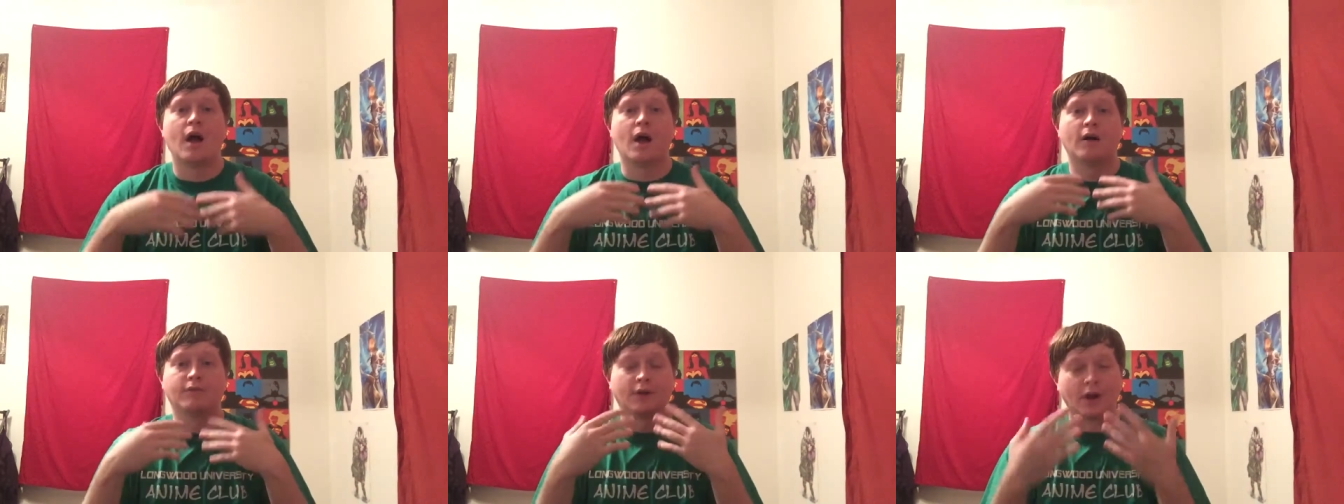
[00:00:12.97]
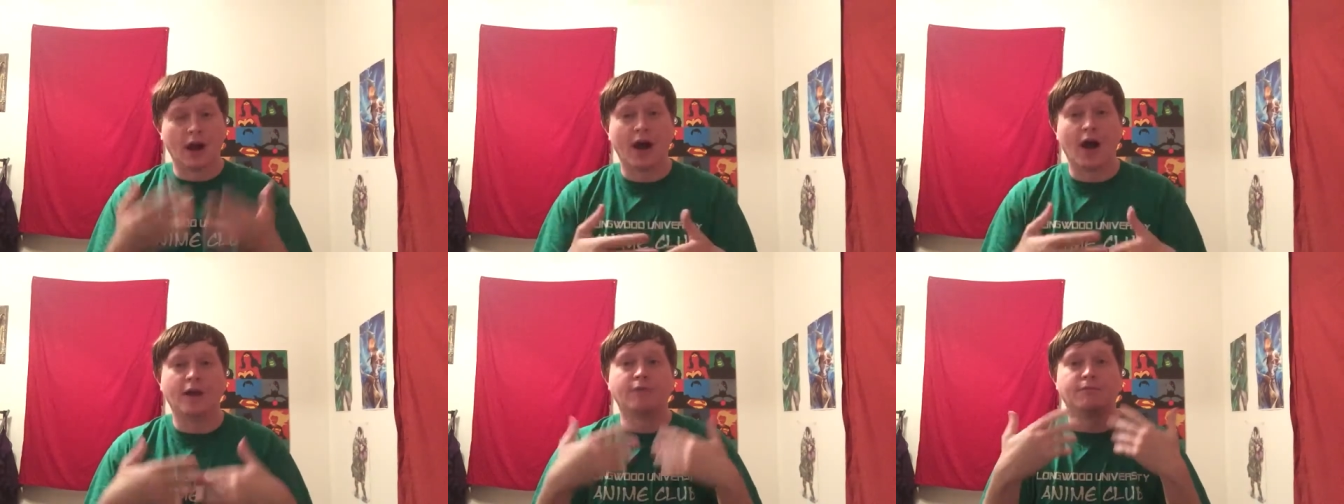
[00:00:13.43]
of
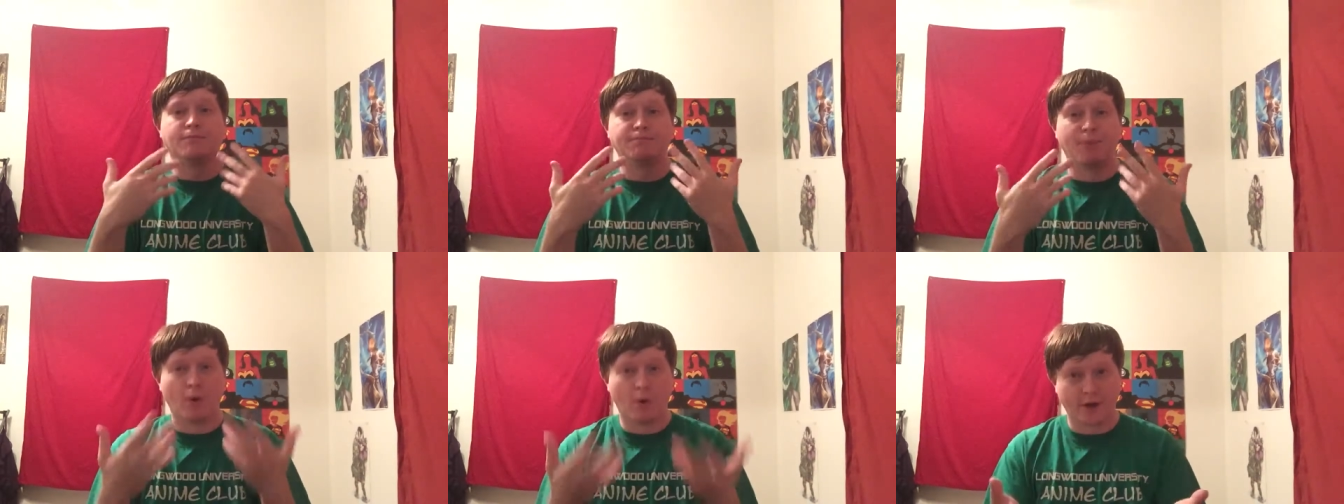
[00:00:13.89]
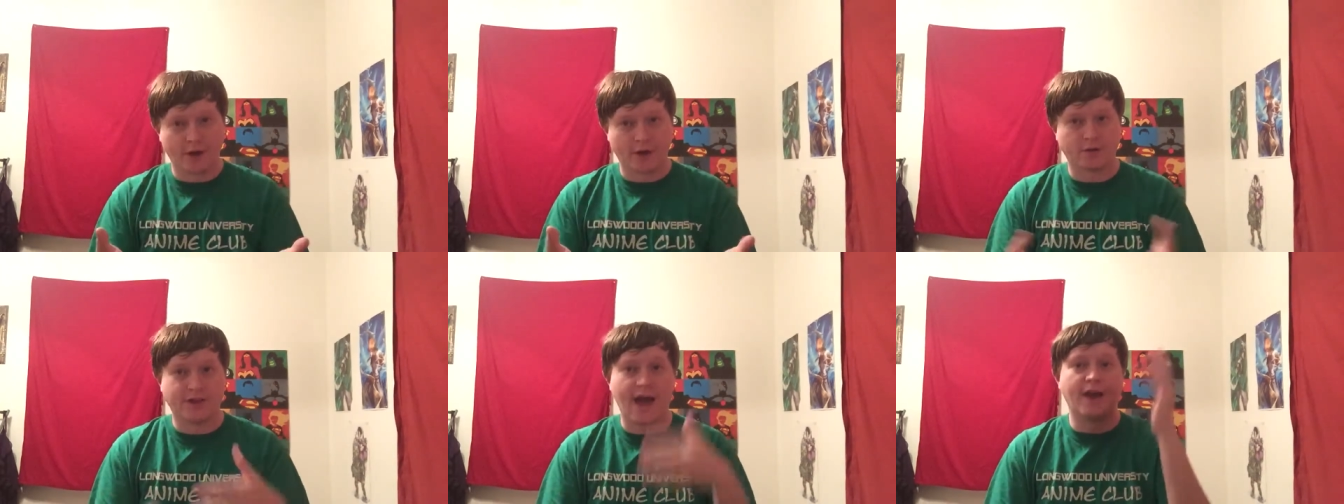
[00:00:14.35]
God of
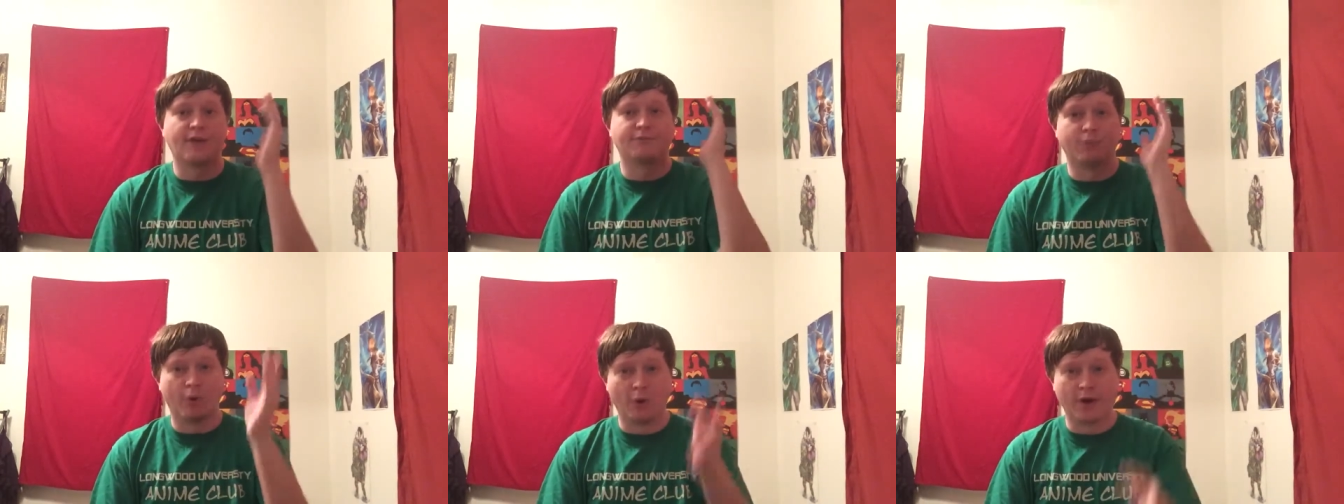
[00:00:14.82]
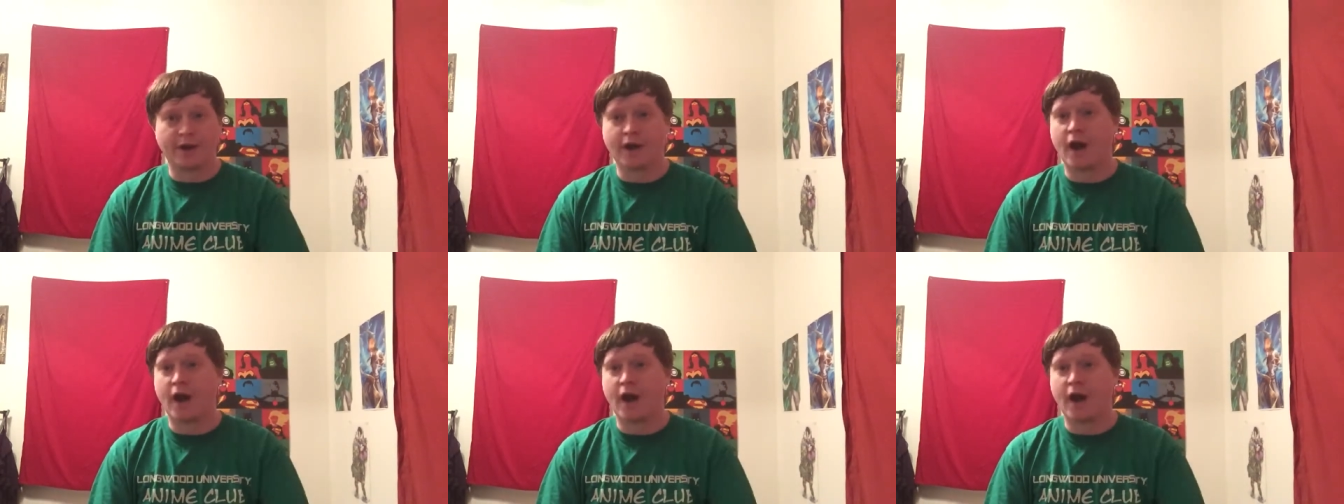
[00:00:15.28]
Boy, Dad of Boy,